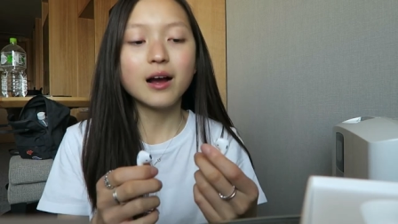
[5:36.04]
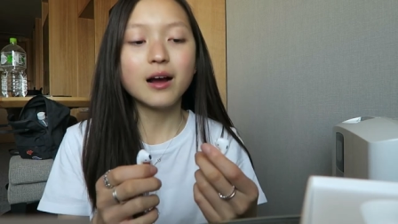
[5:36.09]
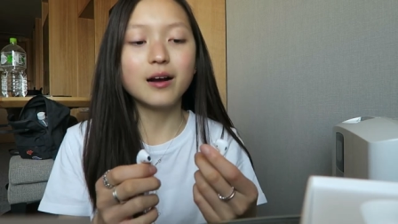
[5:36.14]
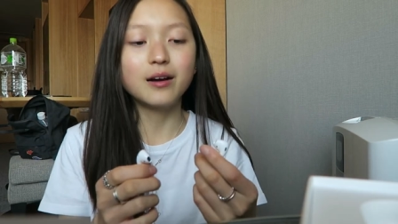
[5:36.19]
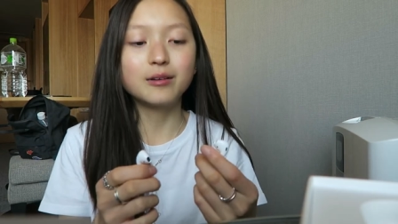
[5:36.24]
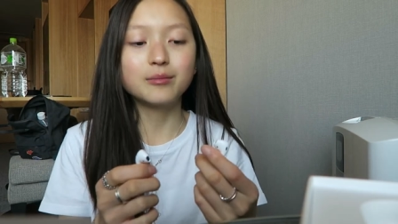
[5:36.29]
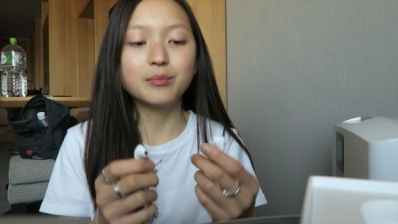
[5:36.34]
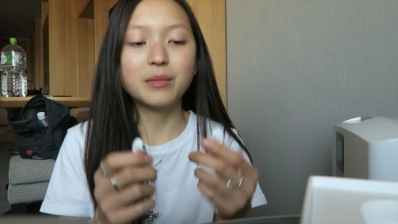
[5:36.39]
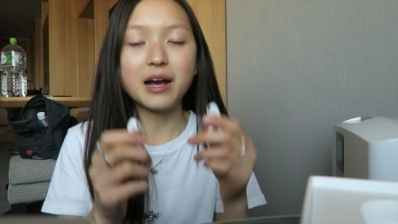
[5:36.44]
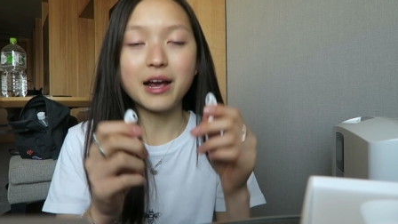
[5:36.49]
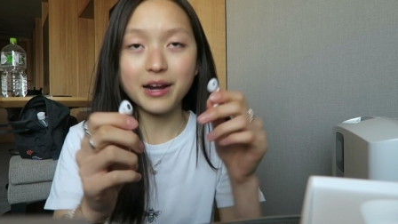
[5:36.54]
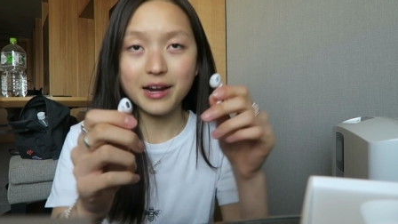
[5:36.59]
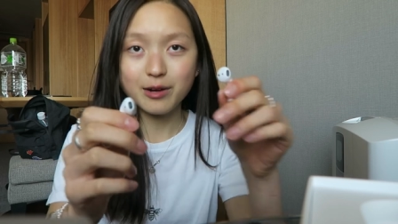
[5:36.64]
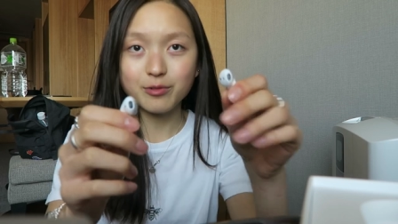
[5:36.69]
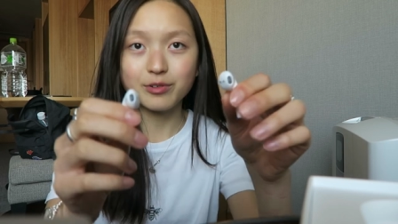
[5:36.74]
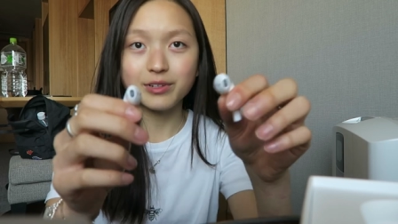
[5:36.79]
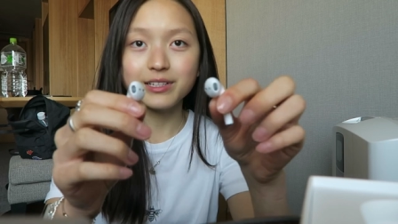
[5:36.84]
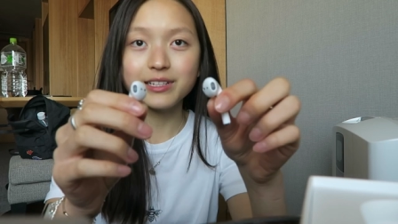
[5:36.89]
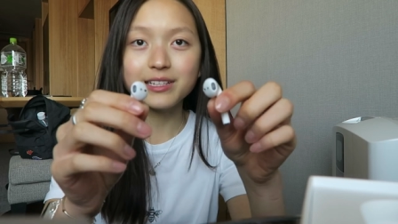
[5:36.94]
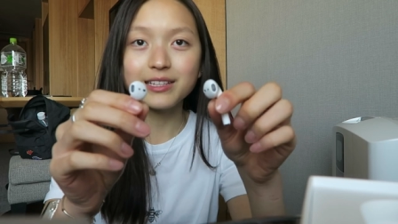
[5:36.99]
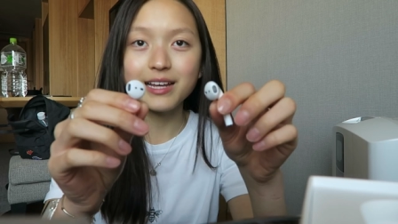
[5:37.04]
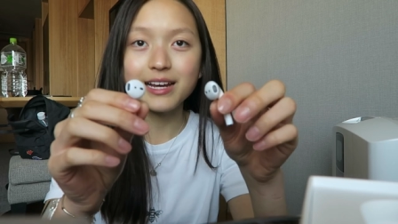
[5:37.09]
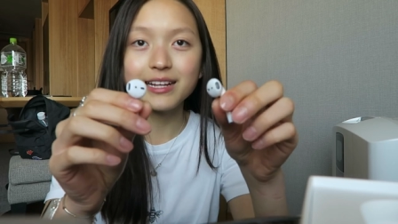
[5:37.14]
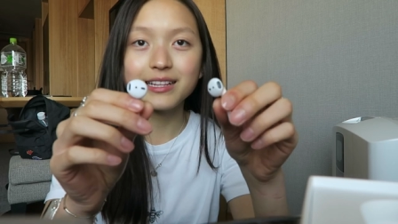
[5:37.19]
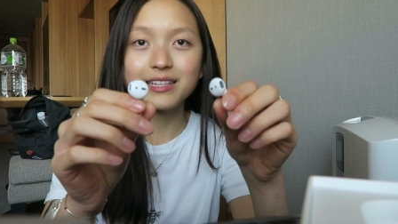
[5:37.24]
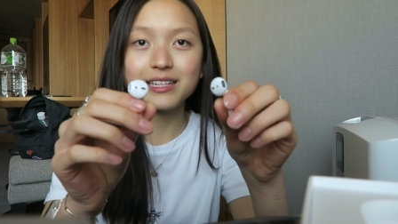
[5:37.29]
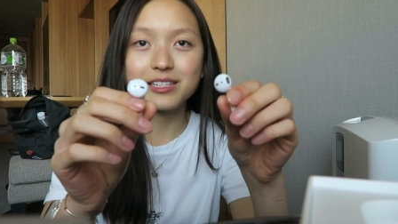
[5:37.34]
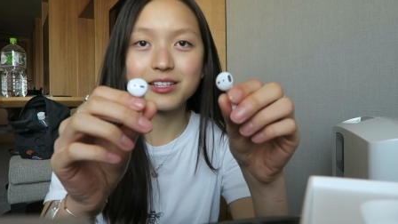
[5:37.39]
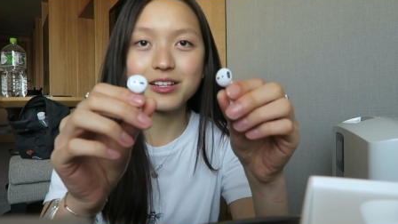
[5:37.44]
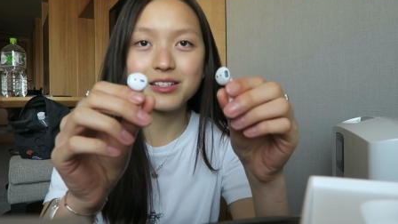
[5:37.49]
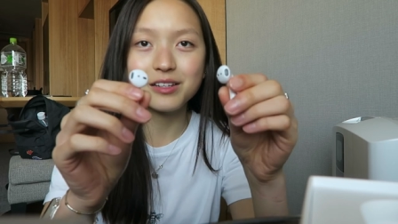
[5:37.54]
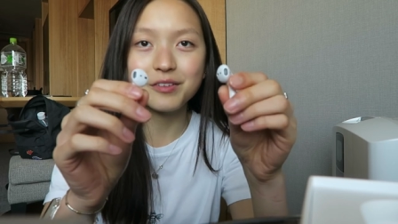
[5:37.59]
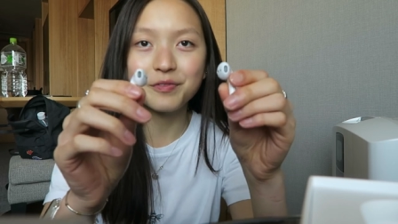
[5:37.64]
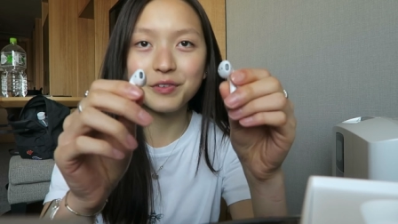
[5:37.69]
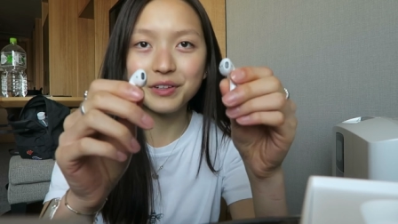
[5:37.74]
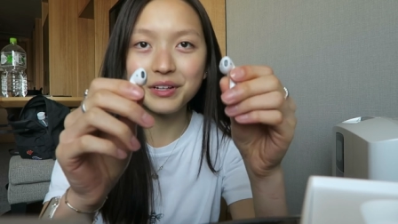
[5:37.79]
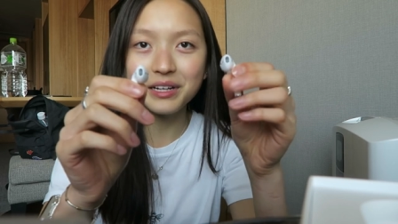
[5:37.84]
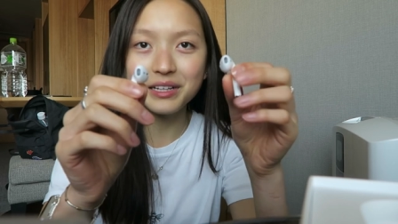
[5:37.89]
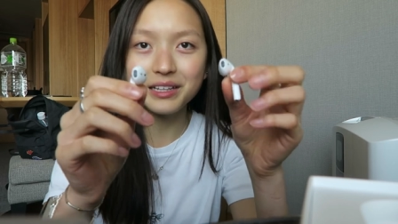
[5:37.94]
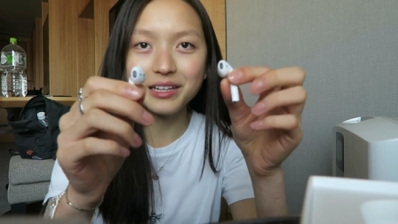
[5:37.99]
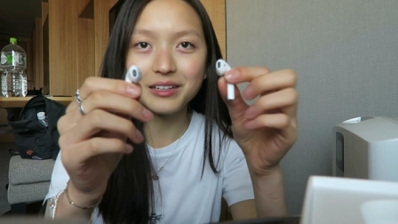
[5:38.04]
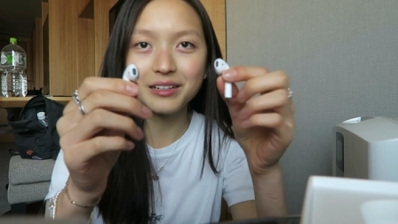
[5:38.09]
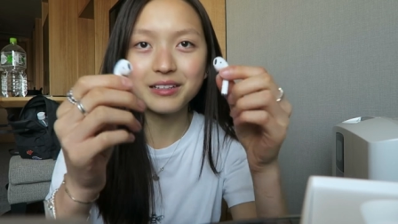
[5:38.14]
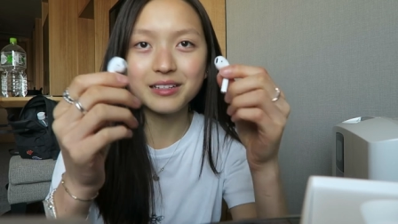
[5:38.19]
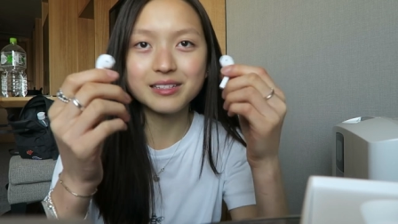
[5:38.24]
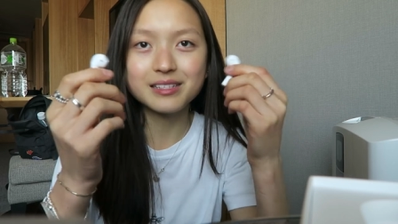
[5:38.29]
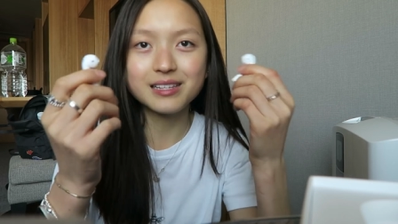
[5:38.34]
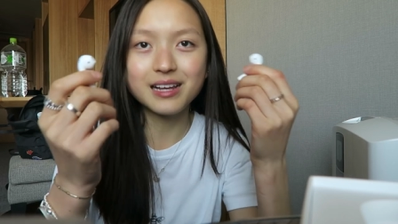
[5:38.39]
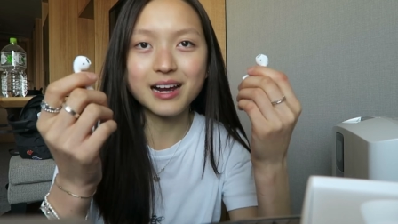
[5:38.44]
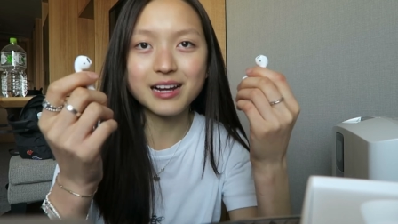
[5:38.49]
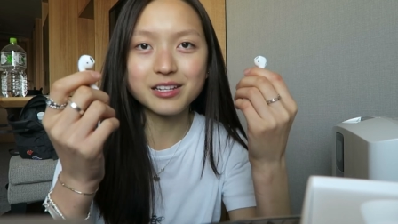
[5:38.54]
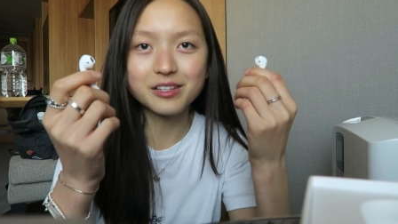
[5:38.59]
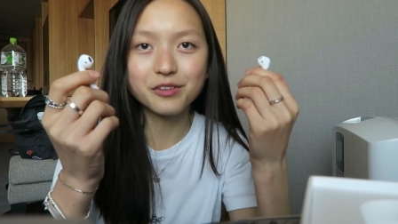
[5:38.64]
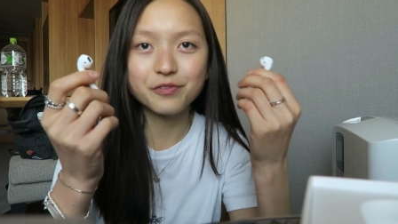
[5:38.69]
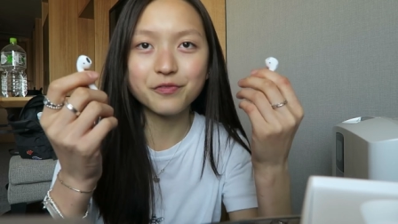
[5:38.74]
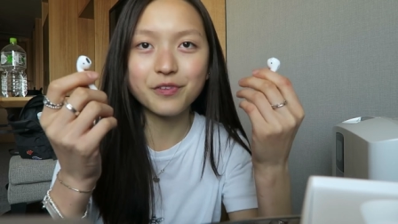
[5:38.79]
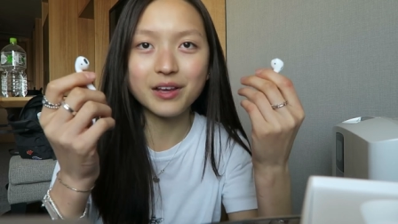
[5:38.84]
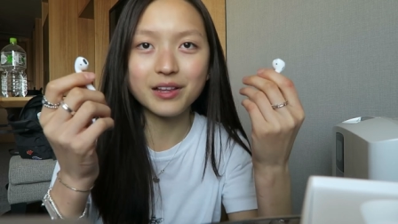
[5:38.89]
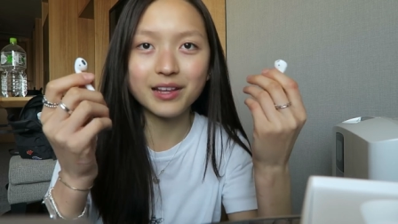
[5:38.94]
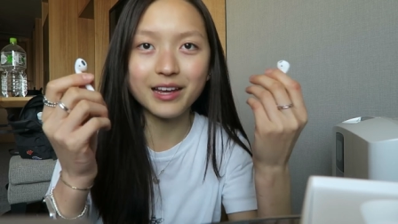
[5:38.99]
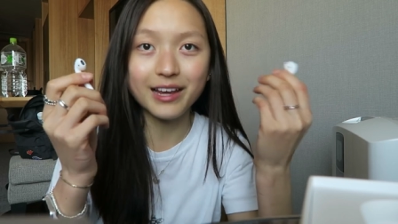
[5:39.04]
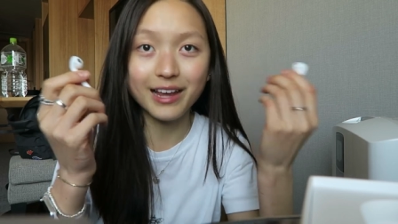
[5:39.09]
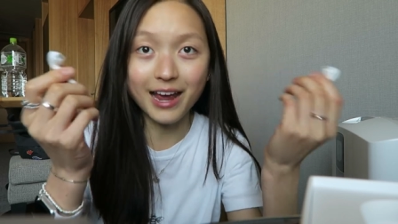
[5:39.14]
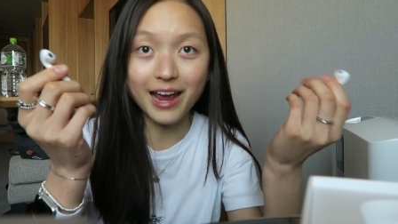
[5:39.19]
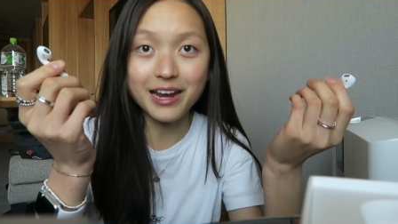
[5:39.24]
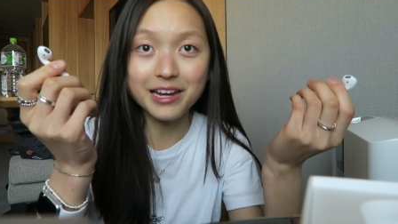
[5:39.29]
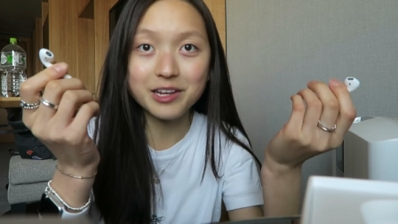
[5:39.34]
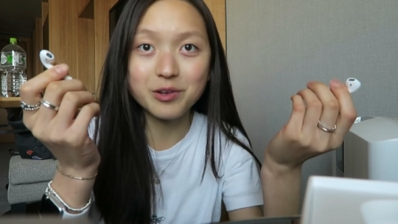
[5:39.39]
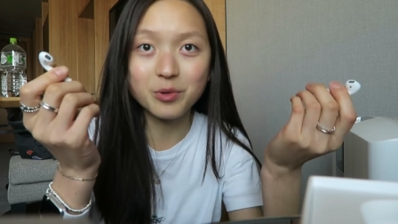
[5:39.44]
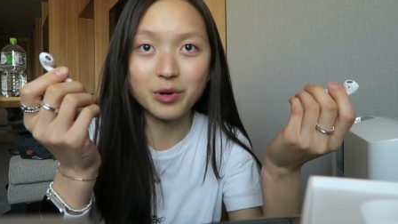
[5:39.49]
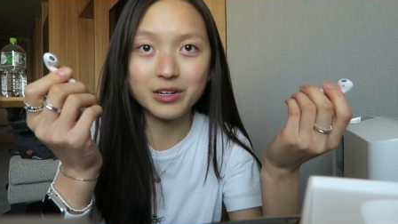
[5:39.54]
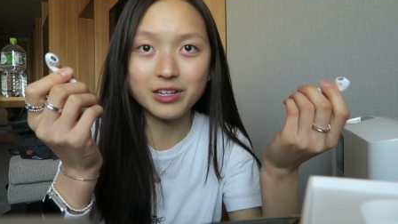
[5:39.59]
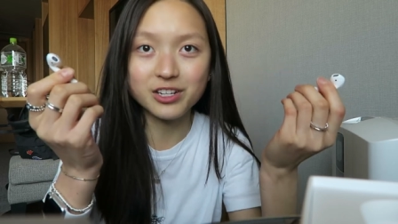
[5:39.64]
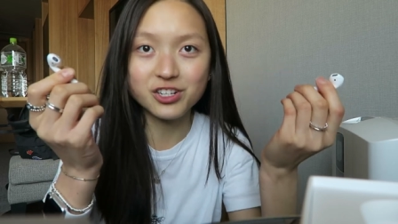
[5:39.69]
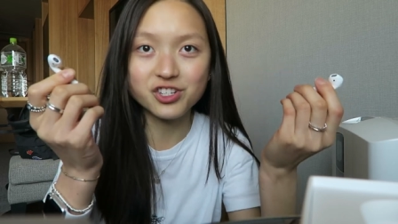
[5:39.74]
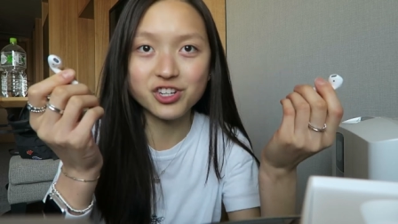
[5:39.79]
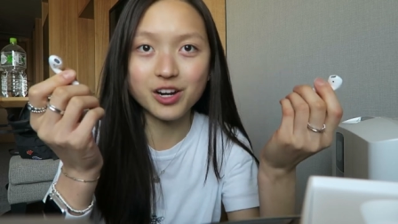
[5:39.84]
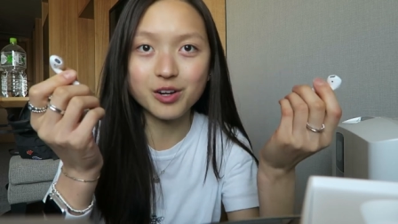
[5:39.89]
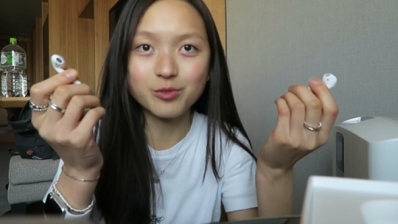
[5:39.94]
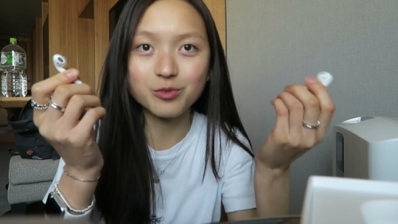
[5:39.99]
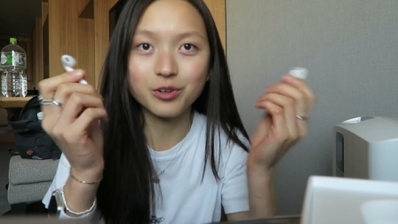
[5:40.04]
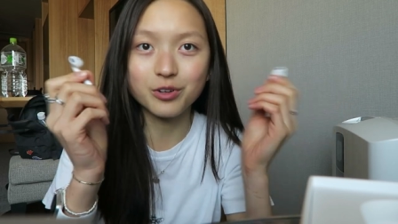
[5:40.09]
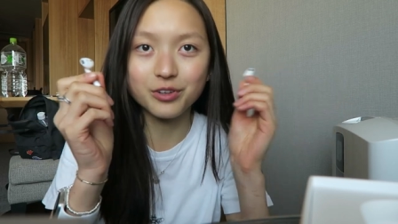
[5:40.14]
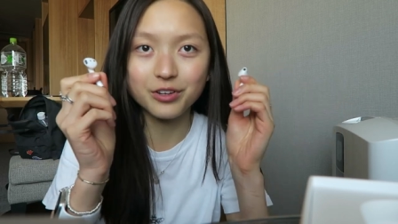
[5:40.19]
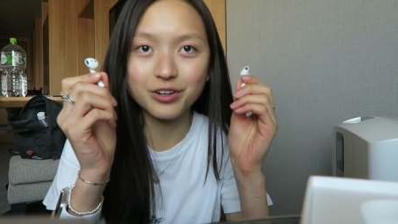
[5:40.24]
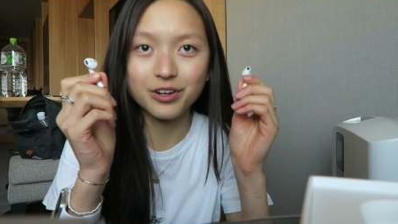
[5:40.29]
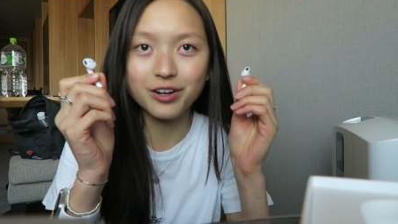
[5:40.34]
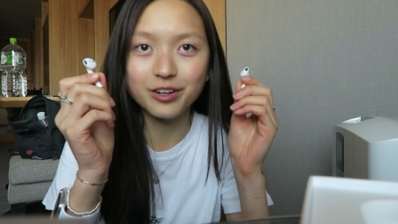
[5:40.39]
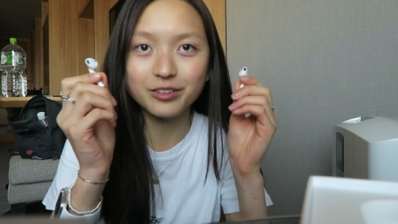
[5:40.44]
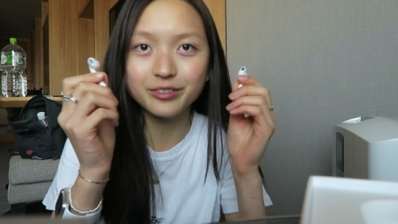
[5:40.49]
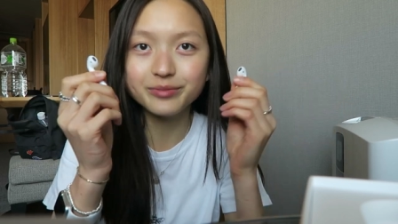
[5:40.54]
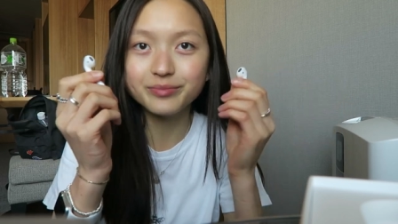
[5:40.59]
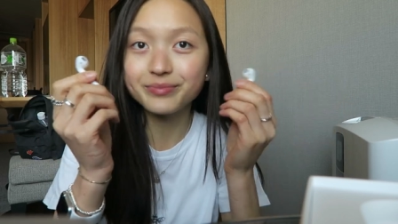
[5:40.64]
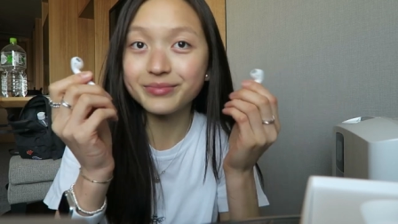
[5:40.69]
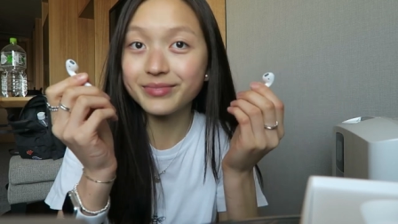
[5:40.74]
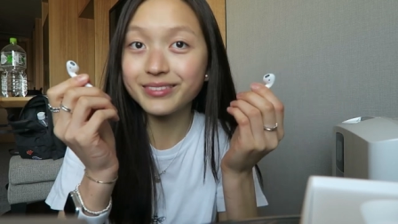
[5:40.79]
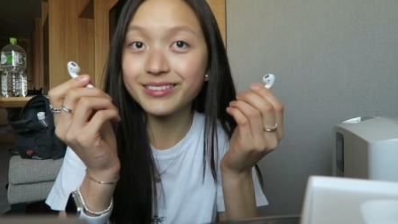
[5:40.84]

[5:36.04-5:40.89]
Um, and I really like these because I feel like they're designed to fit like anyone in general, you know?